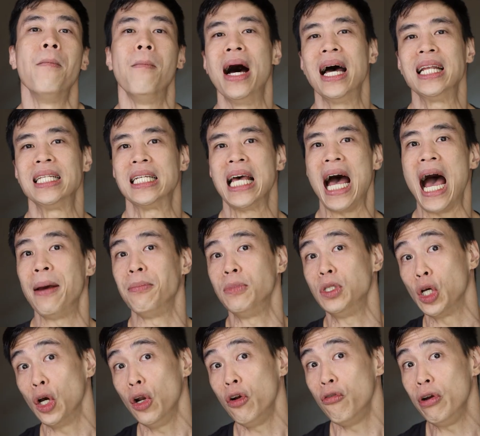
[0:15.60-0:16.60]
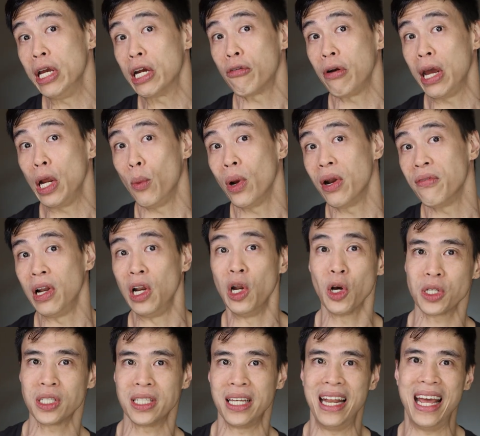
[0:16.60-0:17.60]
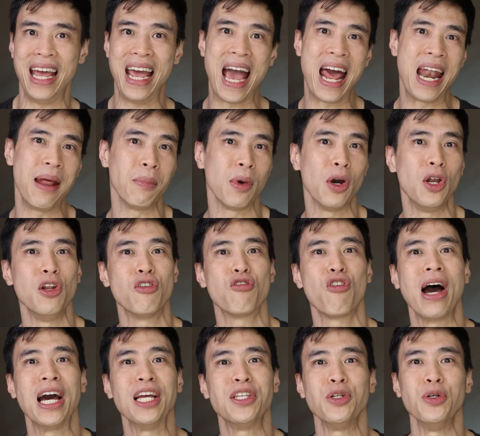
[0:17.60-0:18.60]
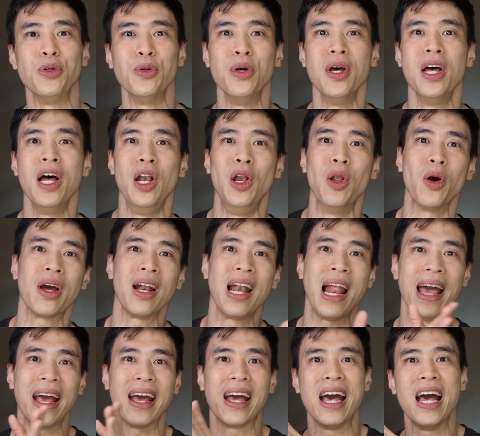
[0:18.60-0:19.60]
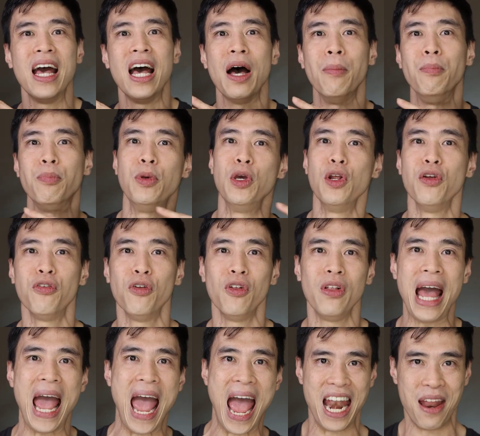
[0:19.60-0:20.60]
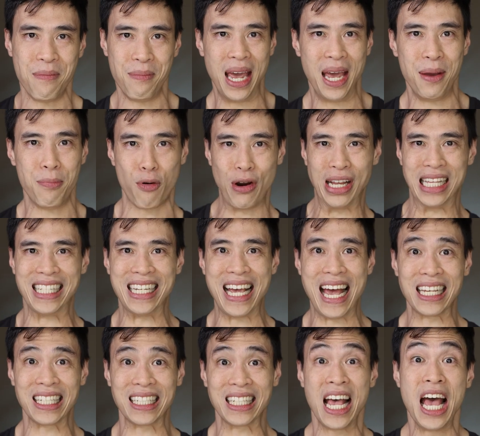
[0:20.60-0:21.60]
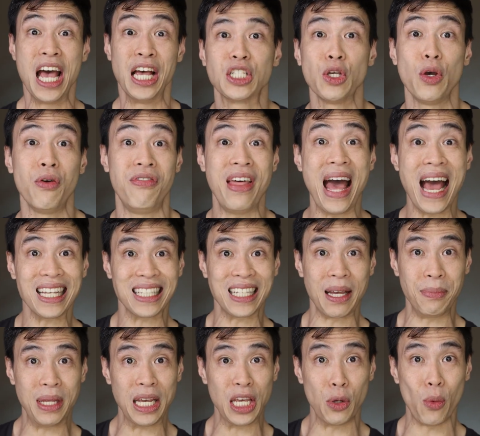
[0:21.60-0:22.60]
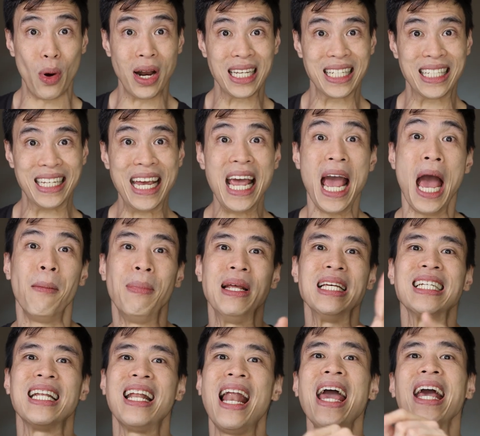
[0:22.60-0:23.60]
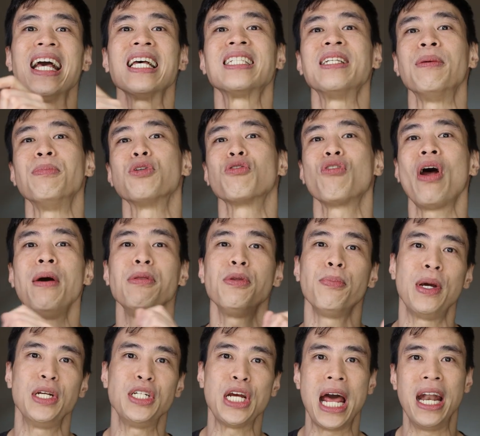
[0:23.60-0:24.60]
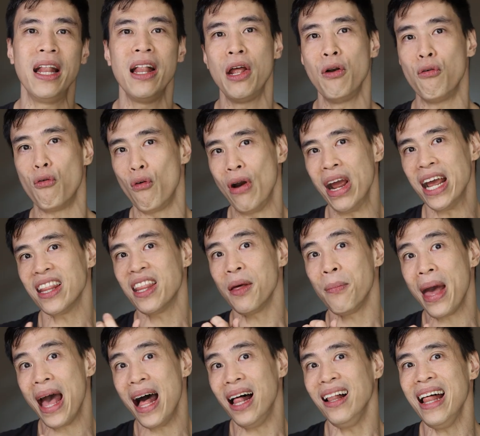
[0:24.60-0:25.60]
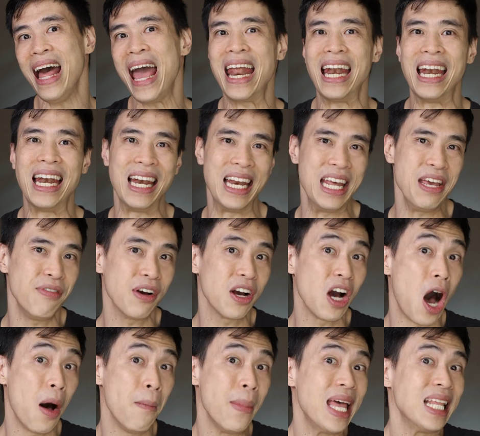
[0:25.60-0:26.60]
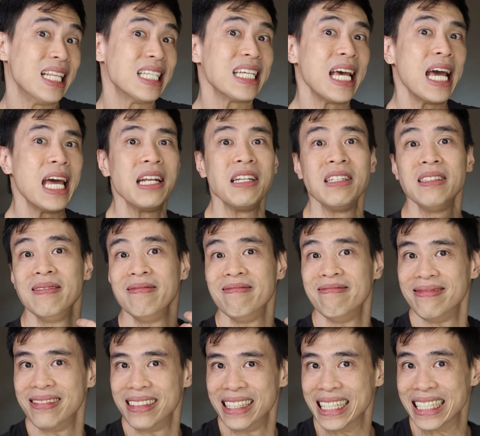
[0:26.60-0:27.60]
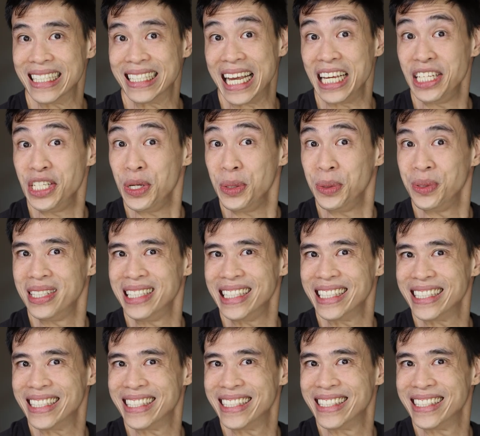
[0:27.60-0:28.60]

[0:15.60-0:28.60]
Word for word: but I'm going to recreate one of her looks today and I'm going to try to look like a beautiful anime princess. So if that's something you want to see, please like, subscribe to my channel and ring the bell and leave a comment and stay tuned.